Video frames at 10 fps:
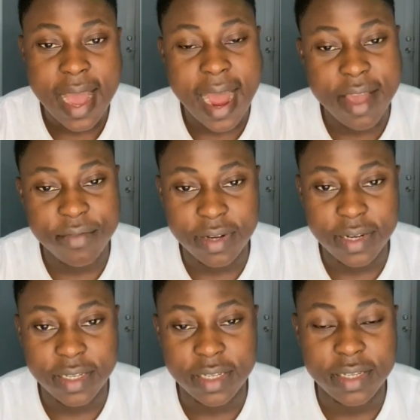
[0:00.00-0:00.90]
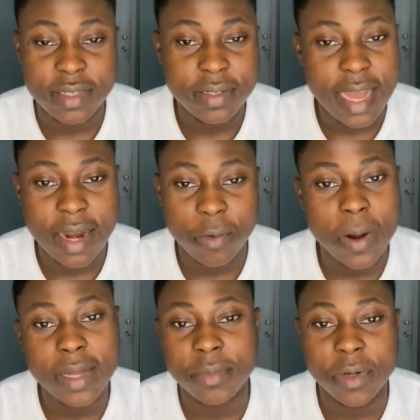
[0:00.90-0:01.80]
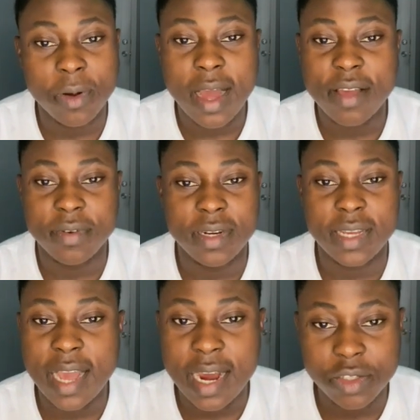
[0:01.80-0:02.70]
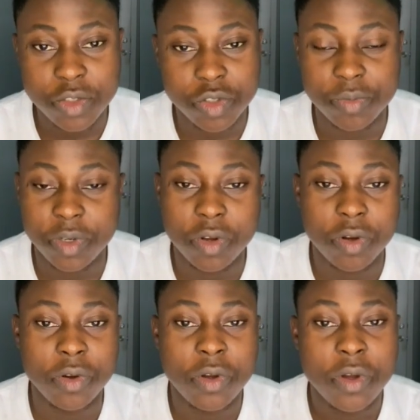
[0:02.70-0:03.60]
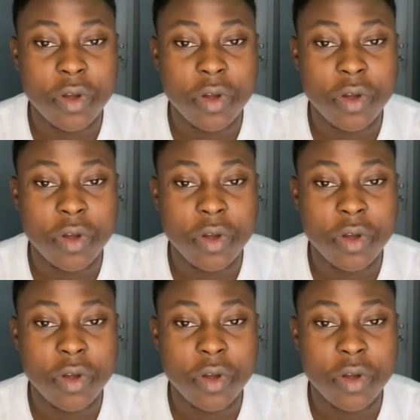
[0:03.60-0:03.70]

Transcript: Ivy League, R1 below Ivy League, R2 below